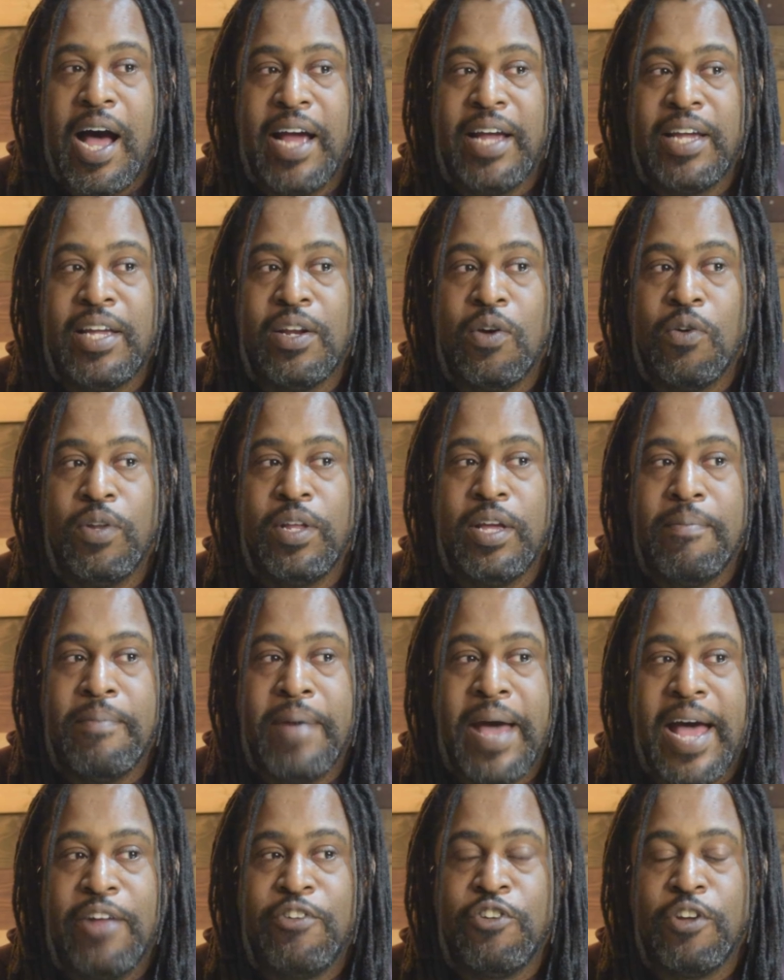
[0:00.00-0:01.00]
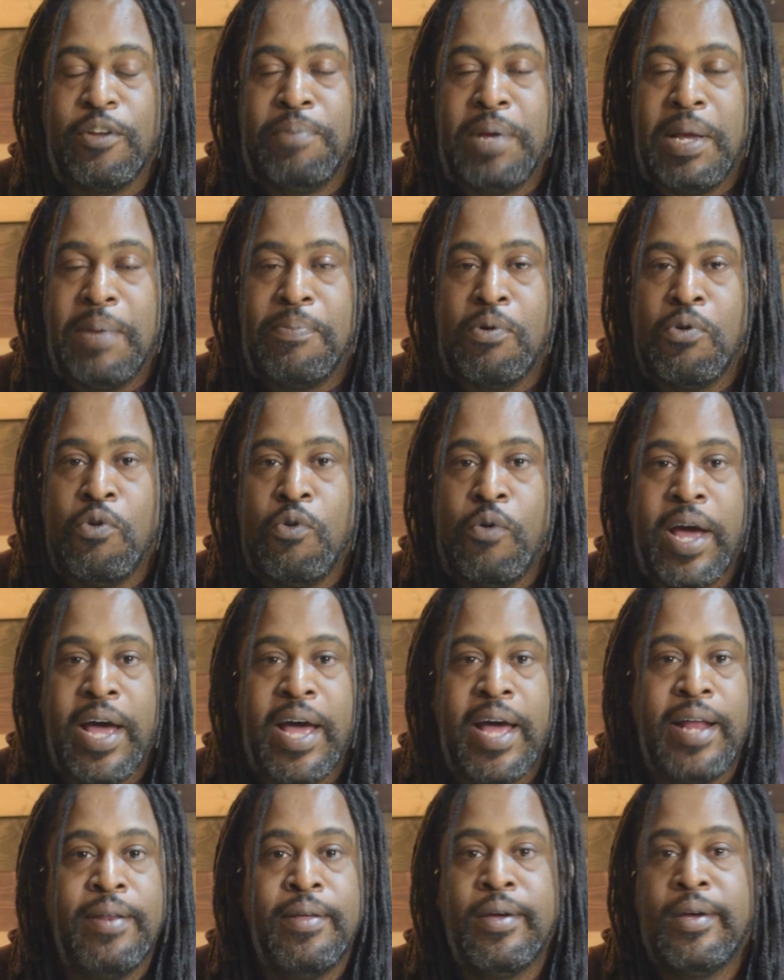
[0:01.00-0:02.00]
I can only imagine people who
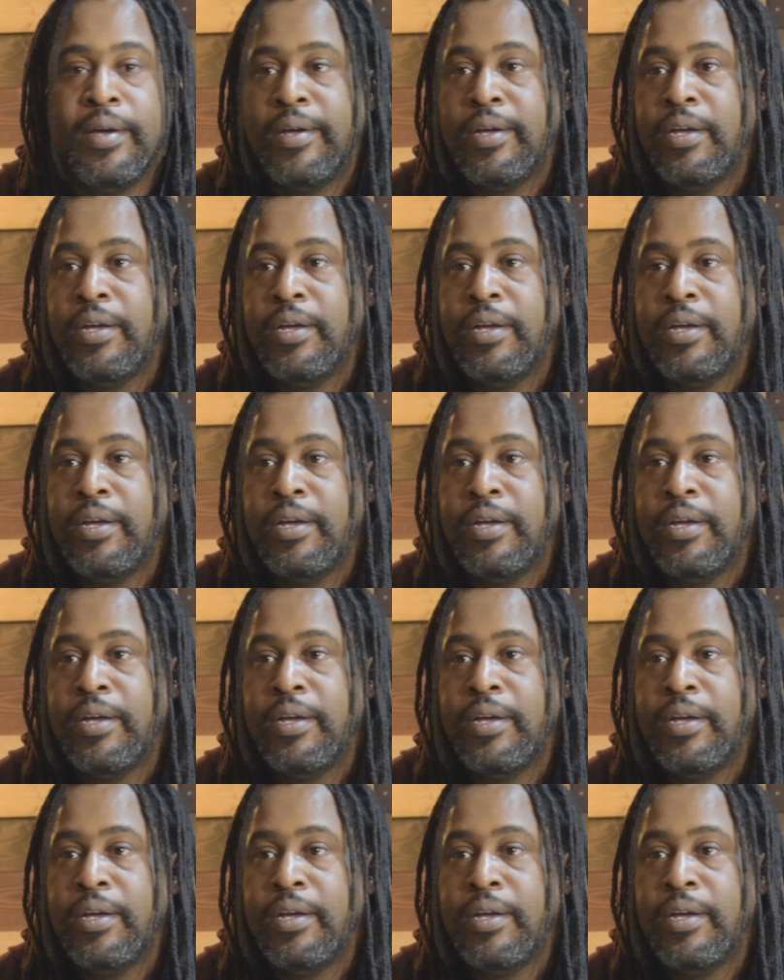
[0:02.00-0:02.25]
had,